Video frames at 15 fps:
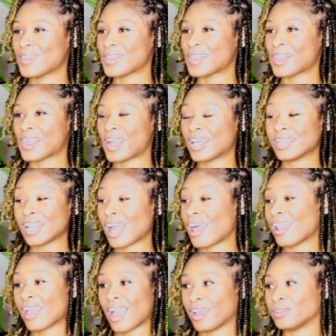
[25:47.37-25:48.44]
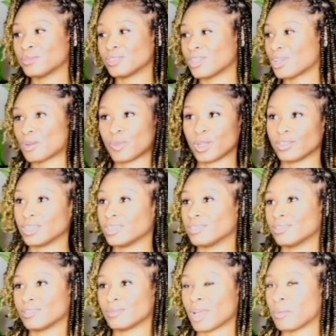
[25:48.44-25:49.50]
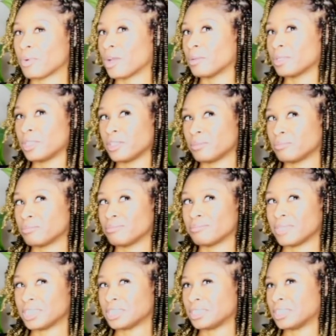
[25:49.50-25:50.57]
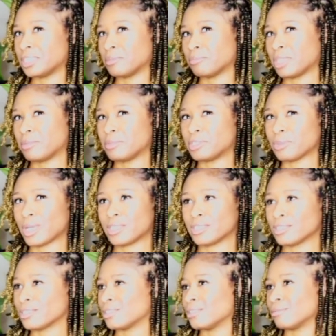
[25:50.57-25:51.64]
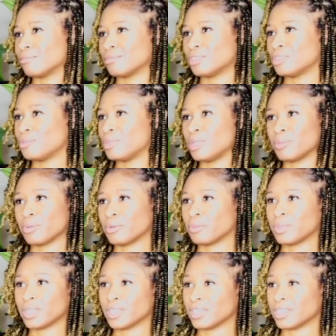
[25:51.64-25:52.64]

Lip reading: Yeah, I don't talk about it. I probably mentioned it maybe twice to two people, but